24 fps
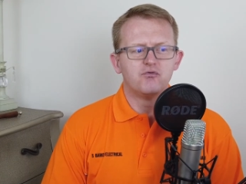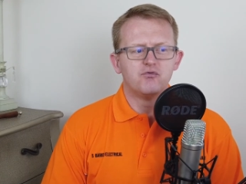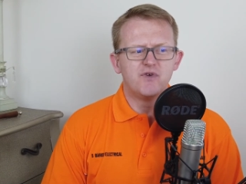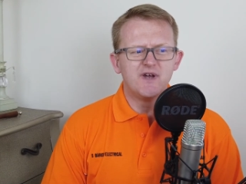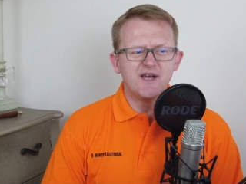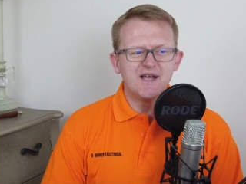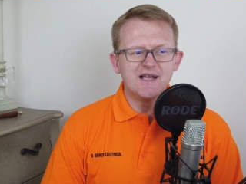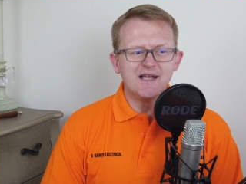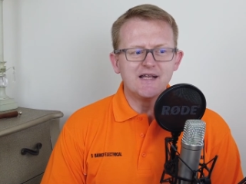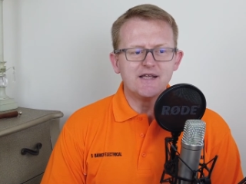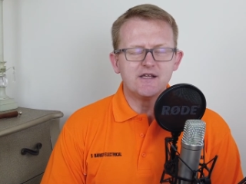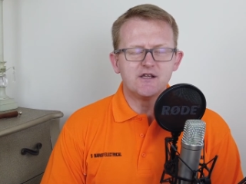
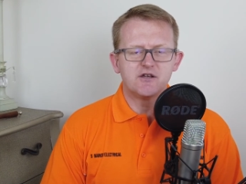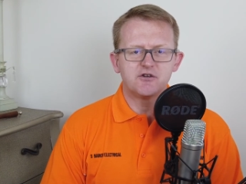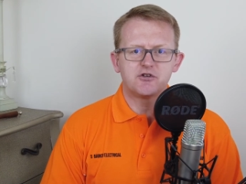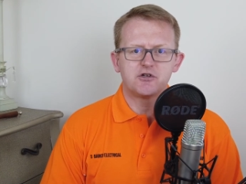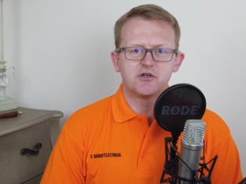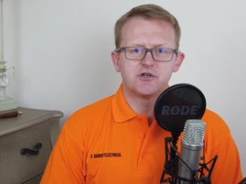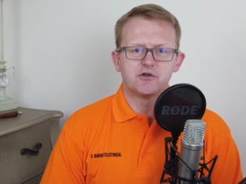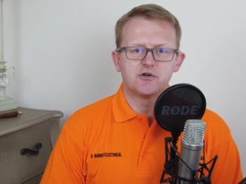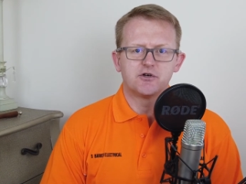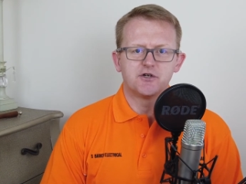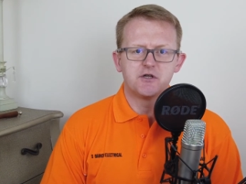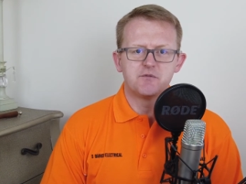really you
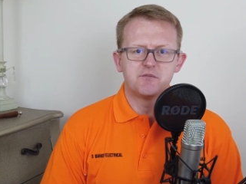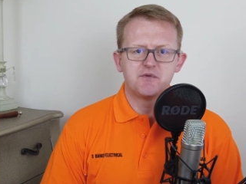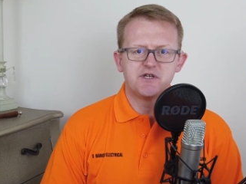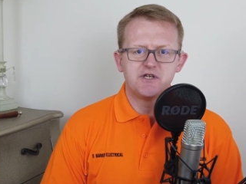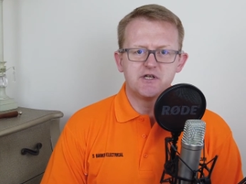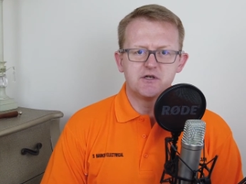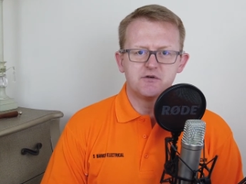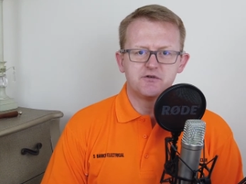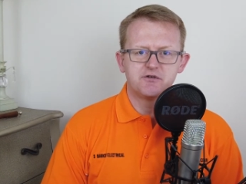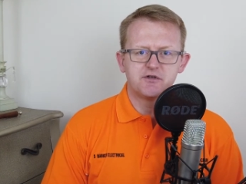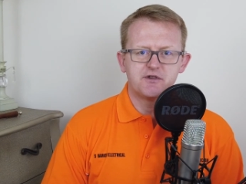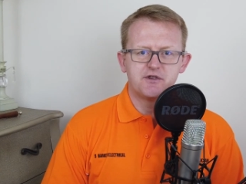should only be
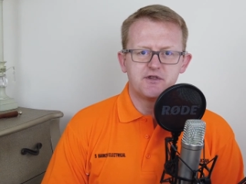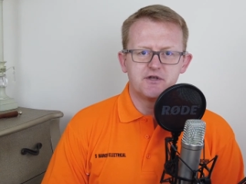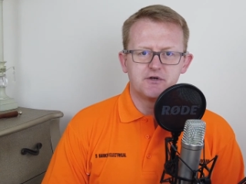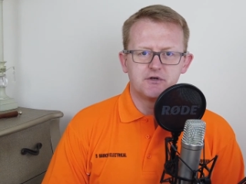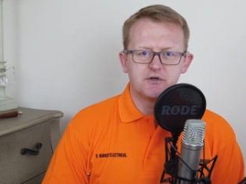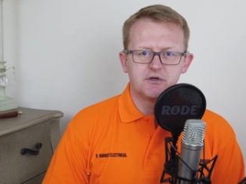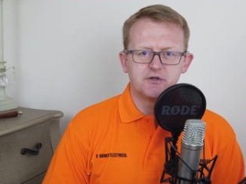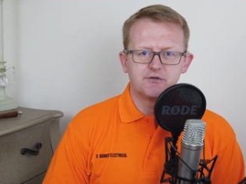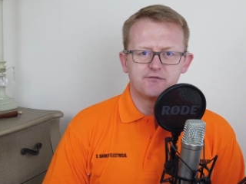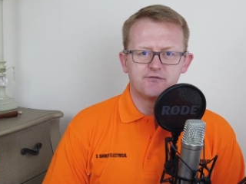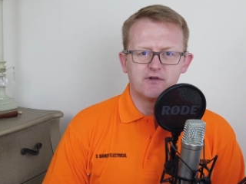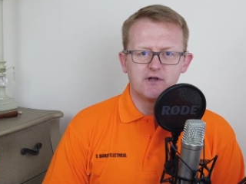using
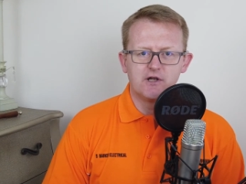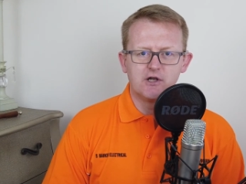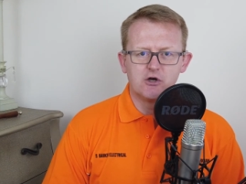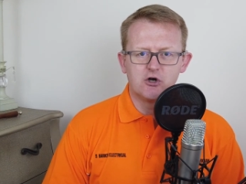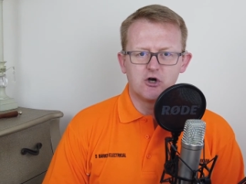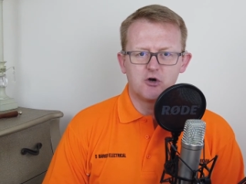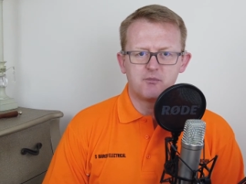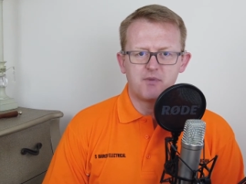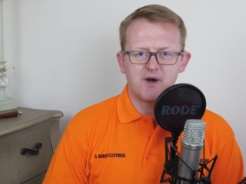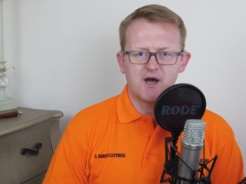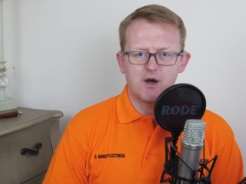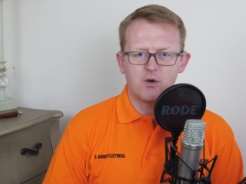those for
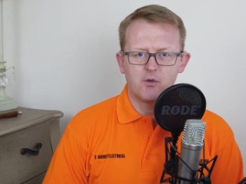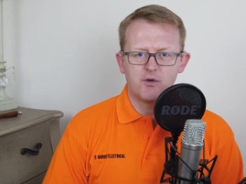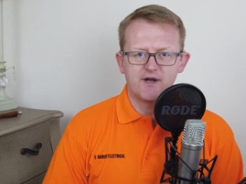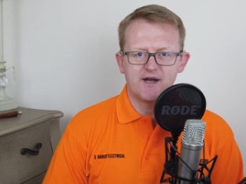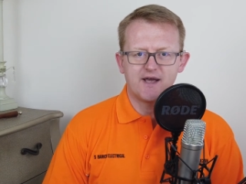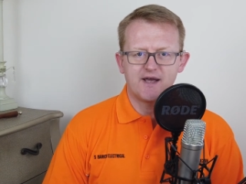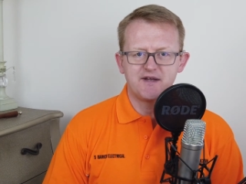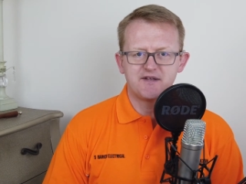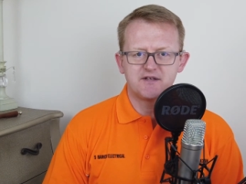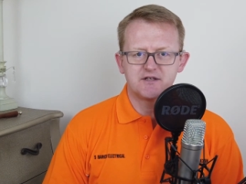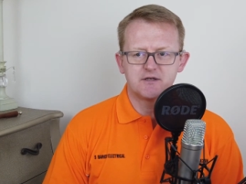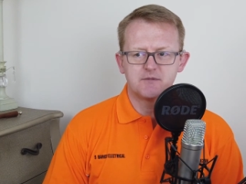low power
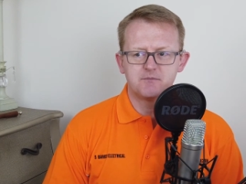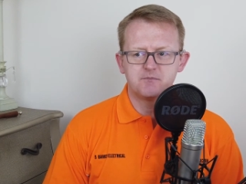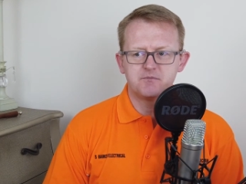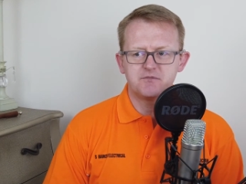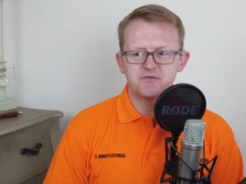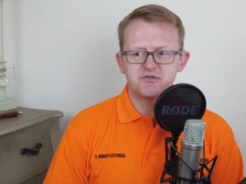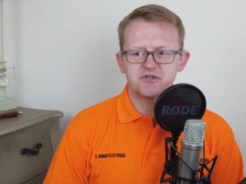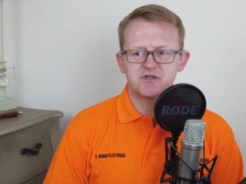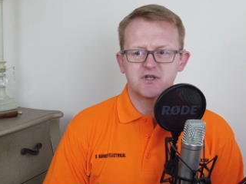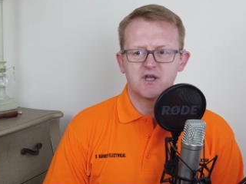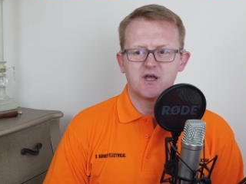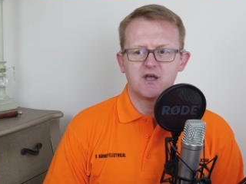
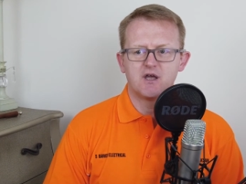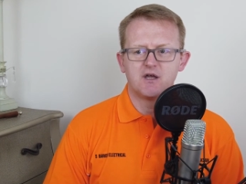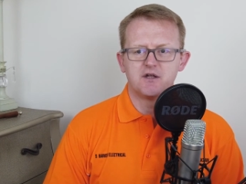items